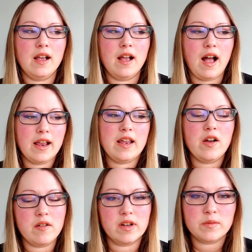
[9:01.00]
I now
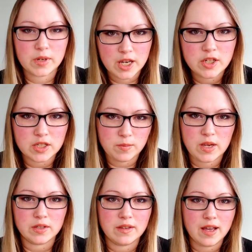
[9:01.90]
have expectations
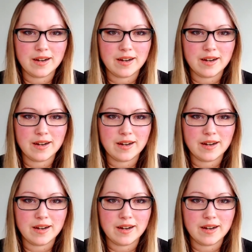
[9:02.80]
based on that.